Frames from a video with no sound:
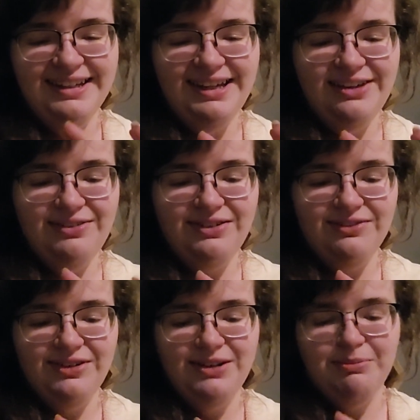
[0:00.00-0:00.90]
even
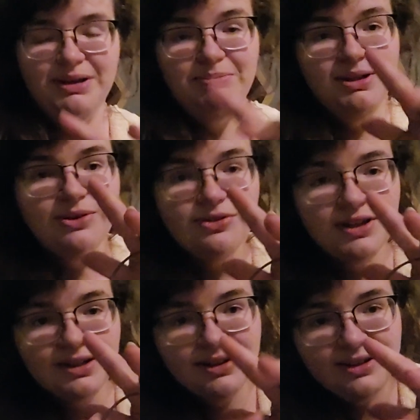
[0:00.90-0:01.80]
fit my middle
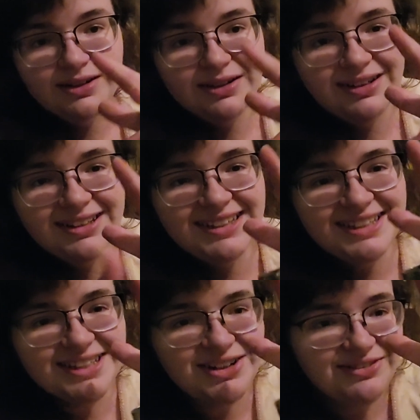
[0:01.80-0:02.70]
finger because
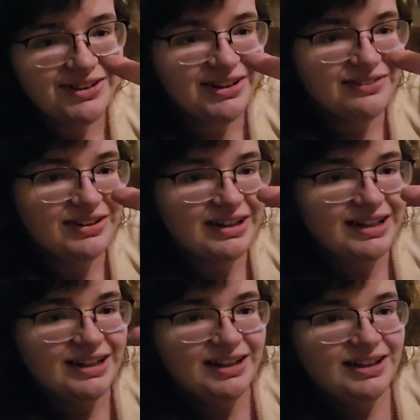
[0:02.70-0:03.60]
it's so very, very
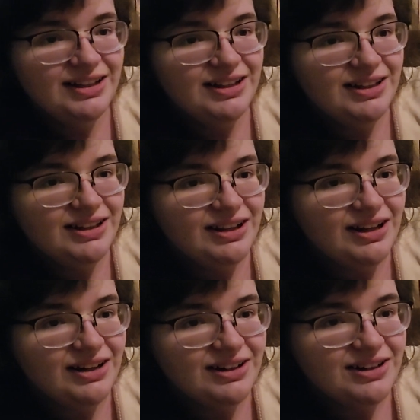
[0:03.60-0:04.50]

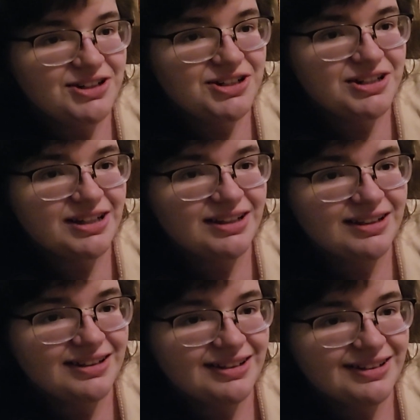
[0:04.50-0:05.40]
large.
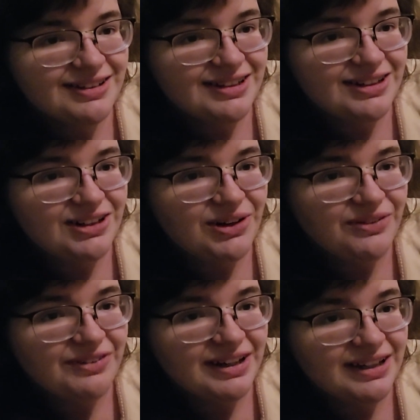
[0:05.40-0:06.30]
I don't know
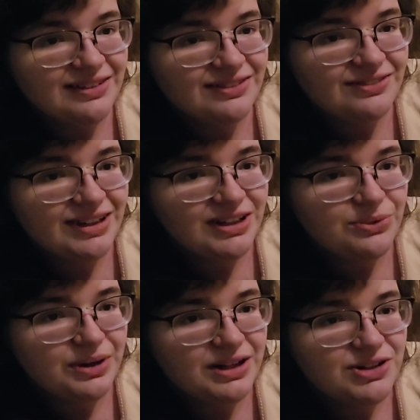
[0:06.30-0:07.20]
if I can find a
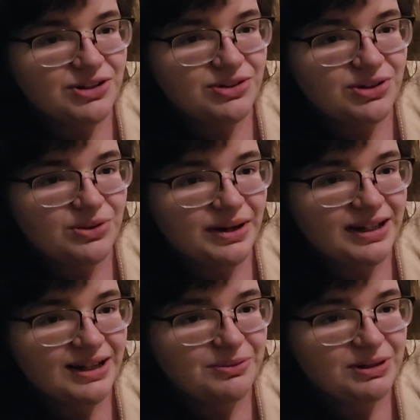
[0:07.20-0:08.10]
way to show you
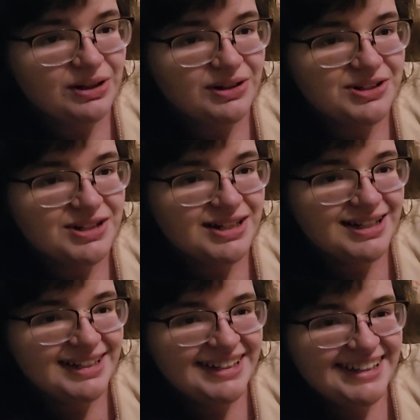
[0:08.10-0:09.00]
quite how large
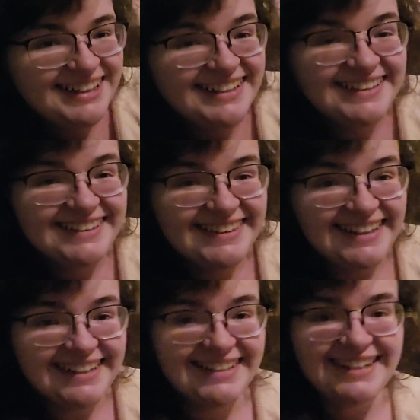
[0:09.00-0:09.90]

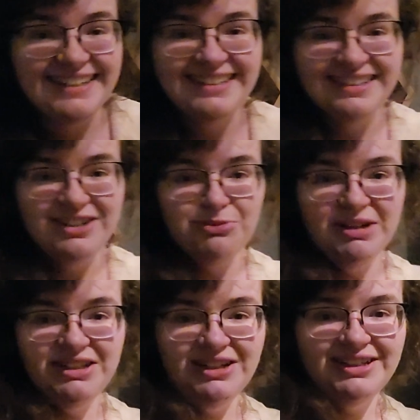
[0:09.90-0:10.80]
this is. There's
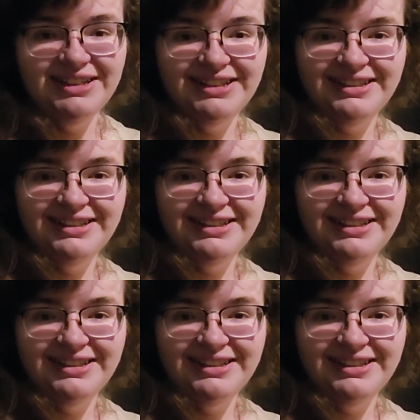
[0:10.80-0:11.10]
my dog.